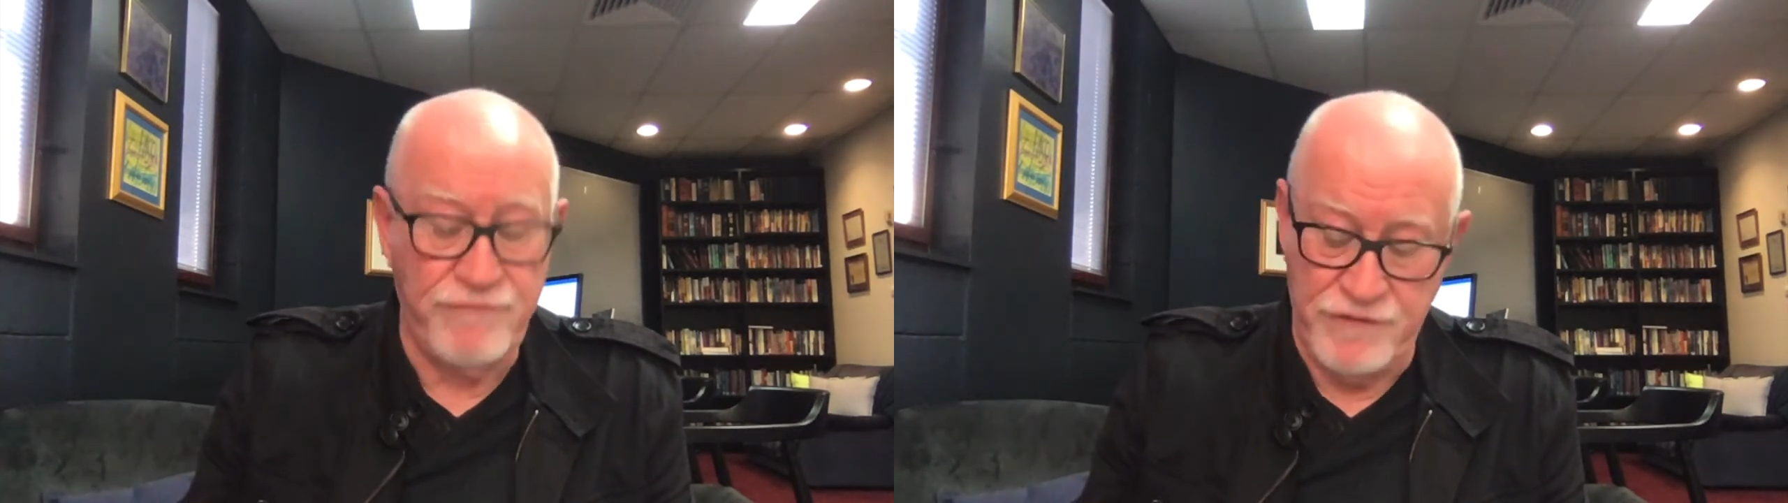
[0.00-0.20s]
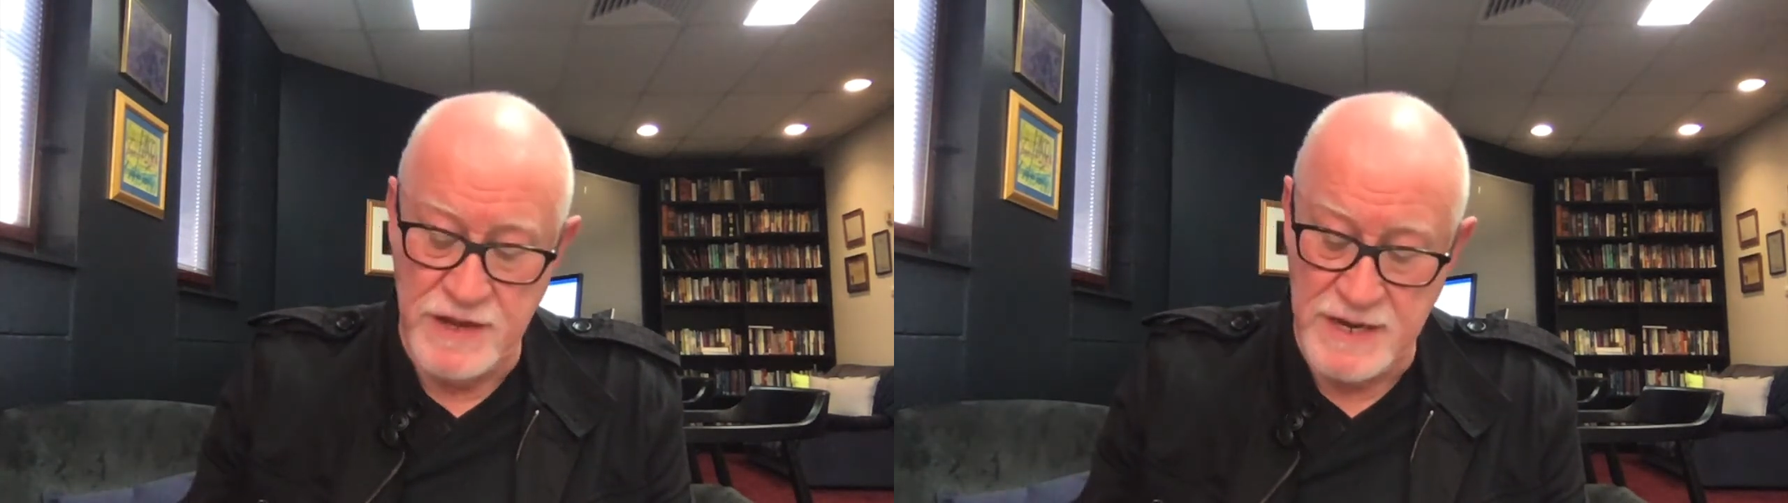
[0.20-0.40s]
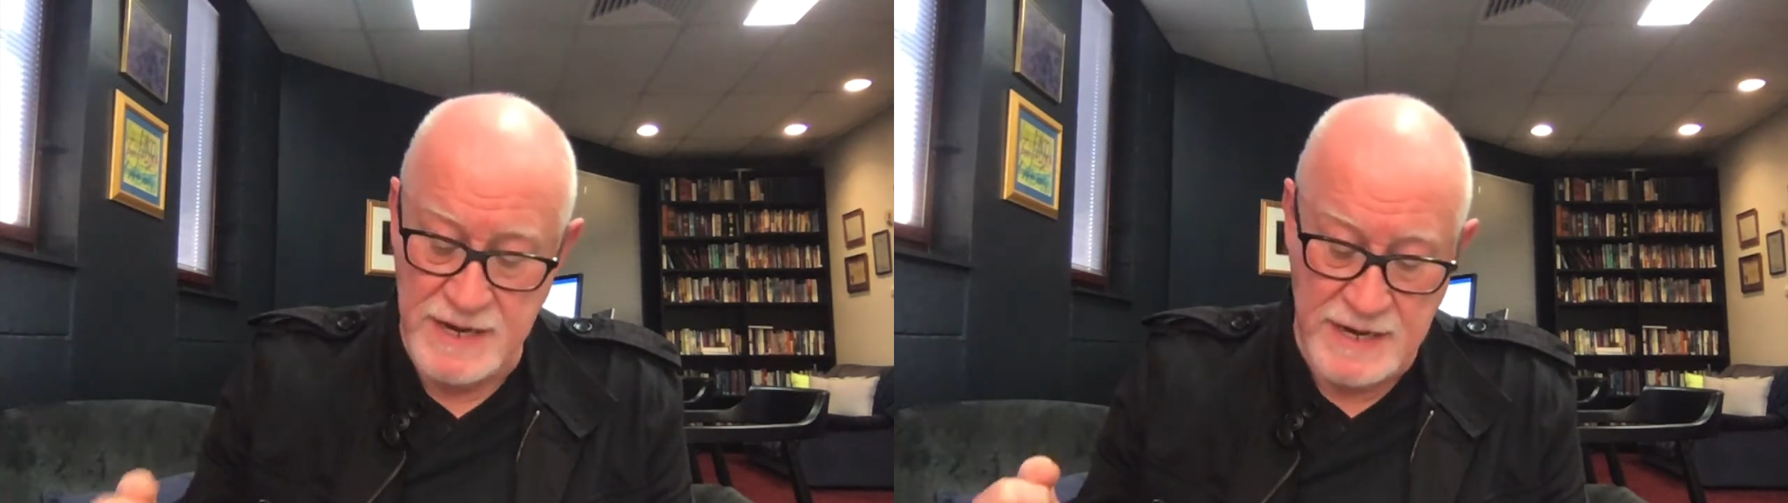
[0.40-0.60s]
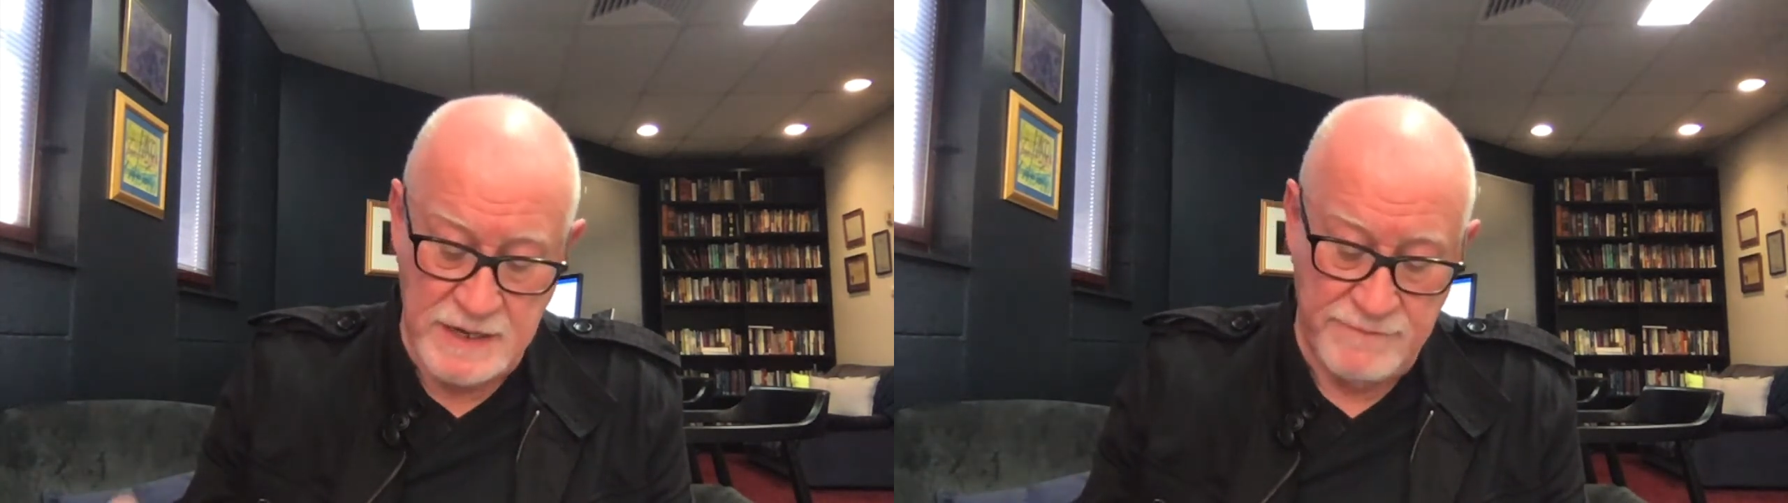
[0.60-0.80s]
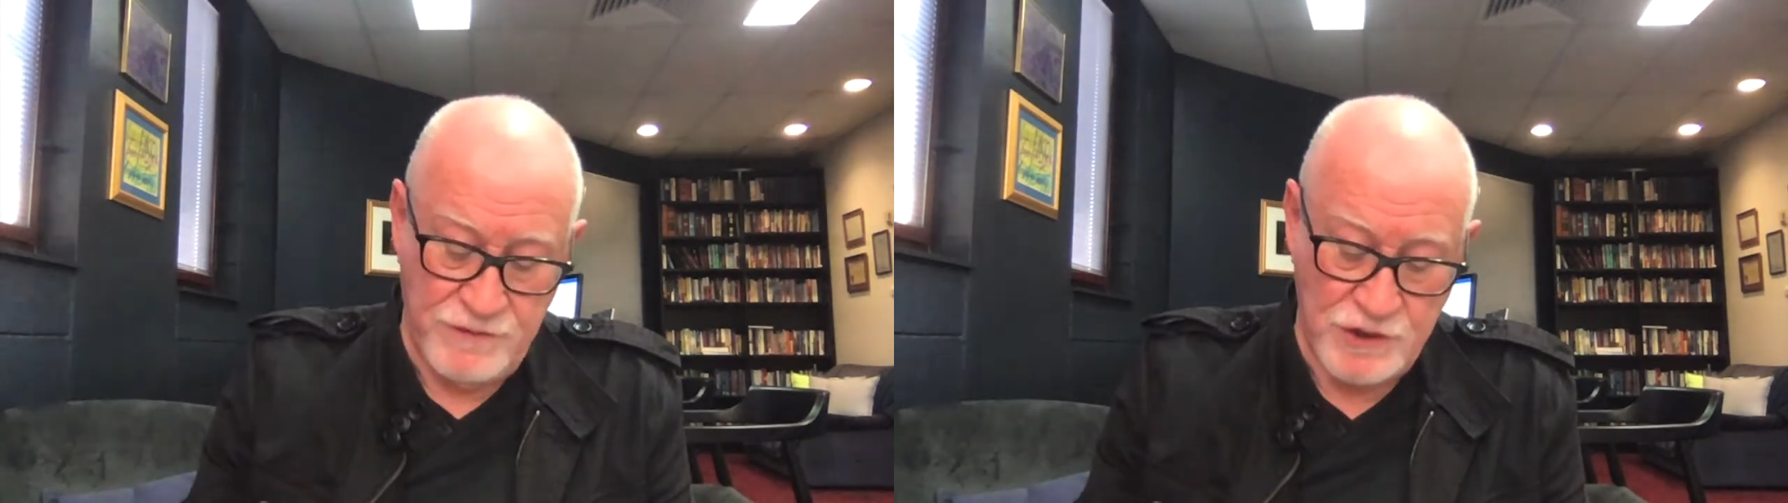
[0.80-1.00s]
fear
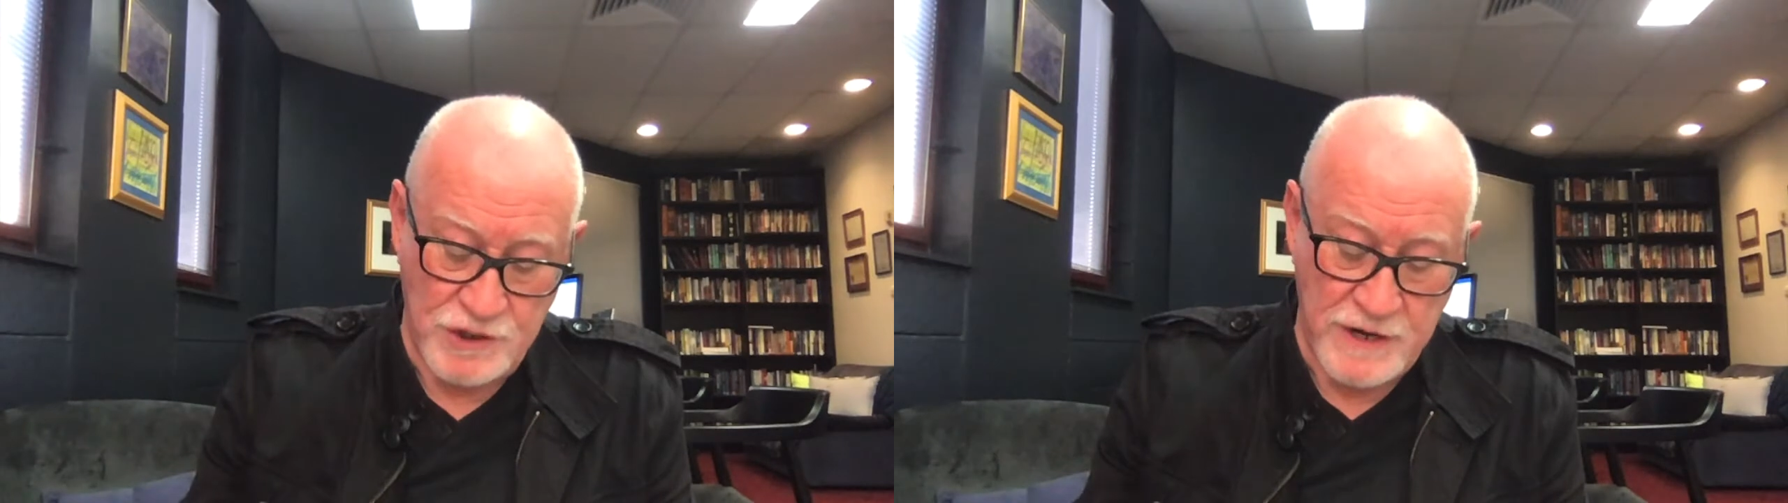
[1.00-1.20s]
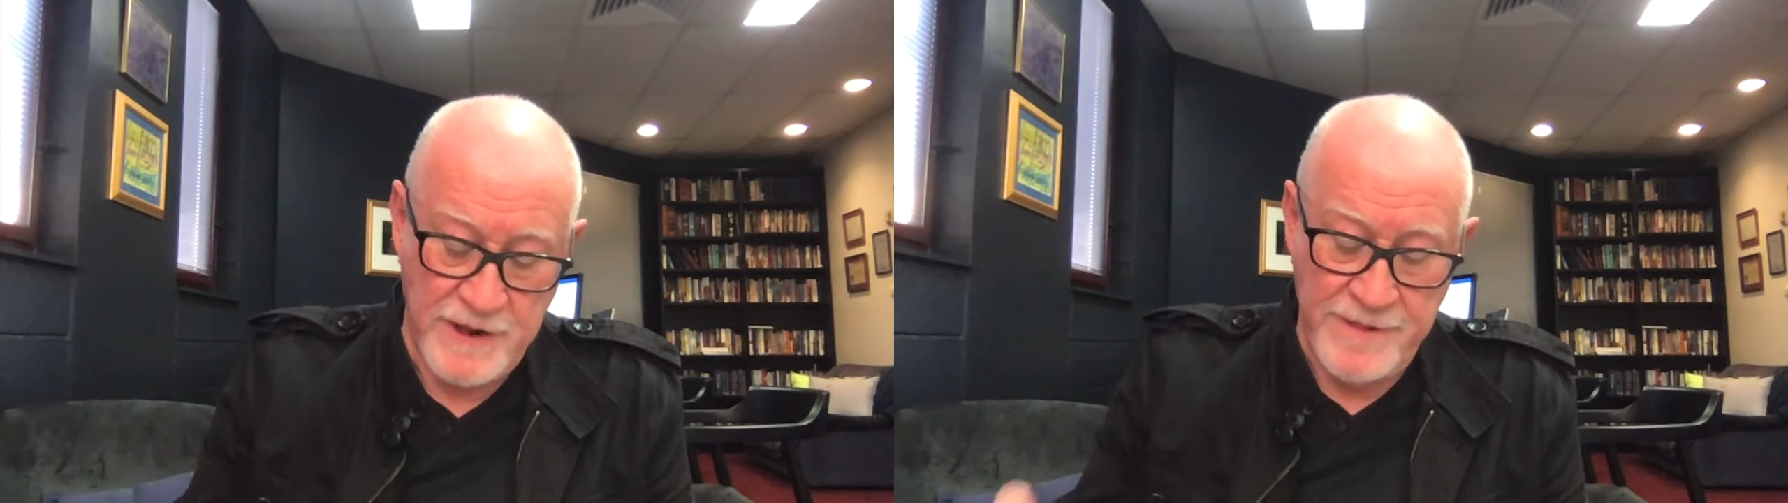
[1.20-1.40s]
and division.